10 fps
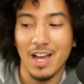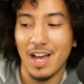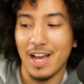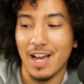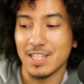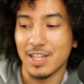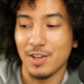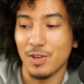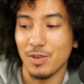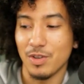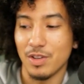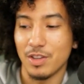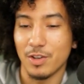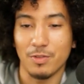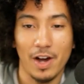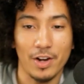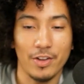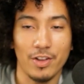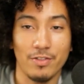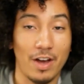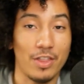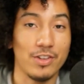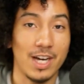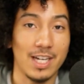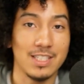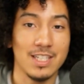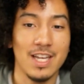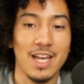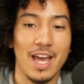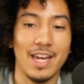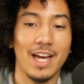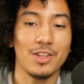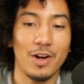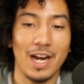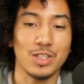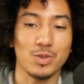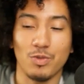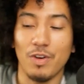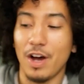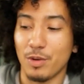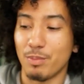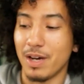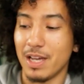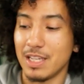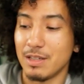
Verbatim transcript: until their father father dies, and not their actual father, but in uh,